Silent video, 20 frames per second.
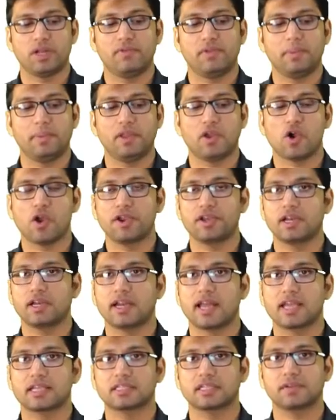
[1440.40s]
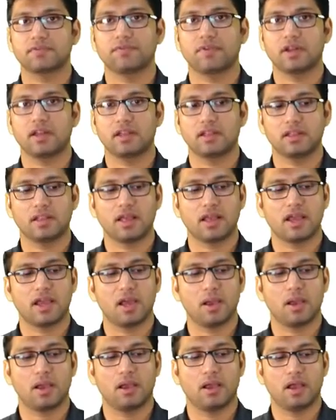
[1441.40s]
One will be a horizontal direction, one in
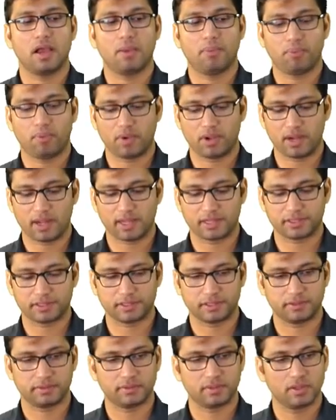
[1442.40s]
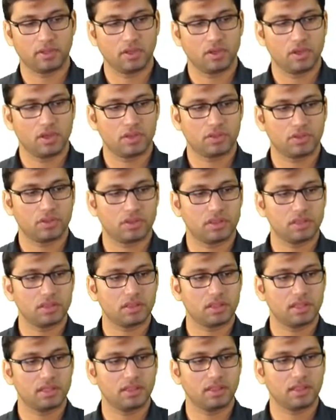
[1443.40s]
the upward direction. So
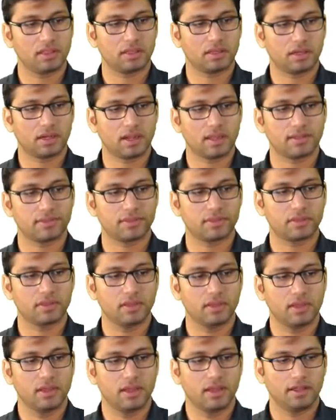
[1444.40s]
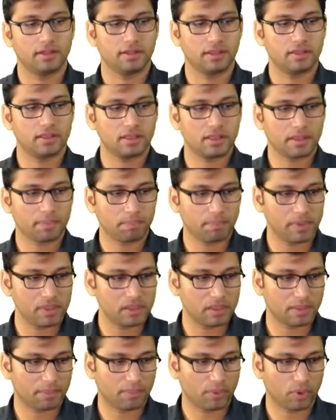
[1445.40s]
since in this truss, this is a
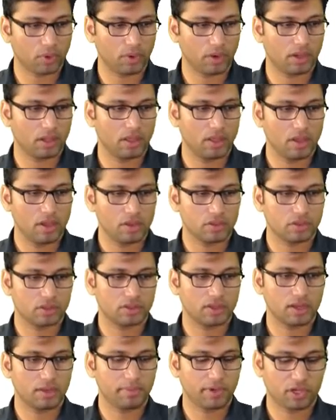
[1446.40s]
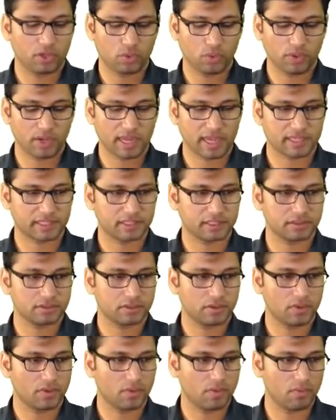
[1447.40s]
pin support, so there will be two
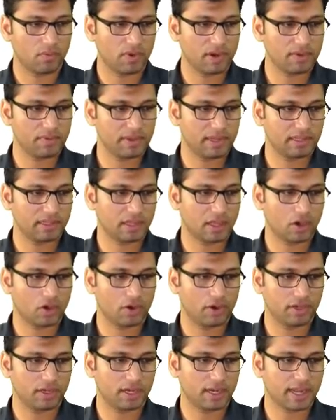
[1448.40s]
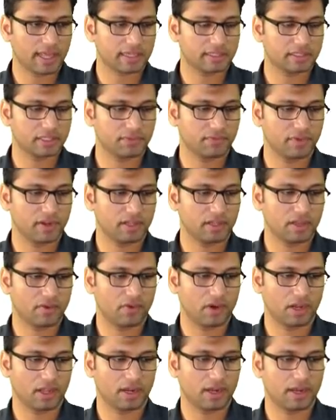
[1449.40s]
reactions, one in the horizontal direction,
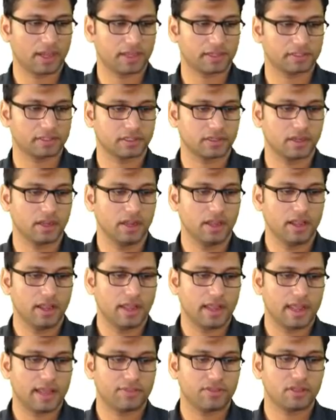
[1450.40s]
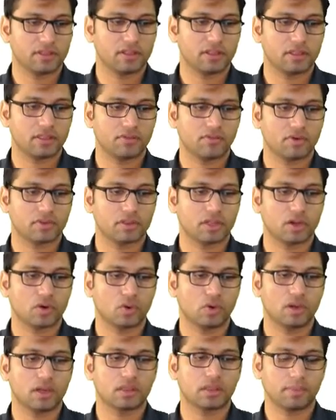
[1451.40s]
one in the vertical direction. And since this
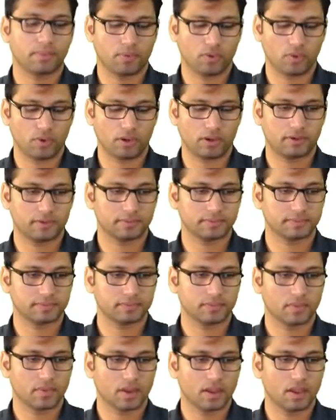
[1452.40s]
was a roller support,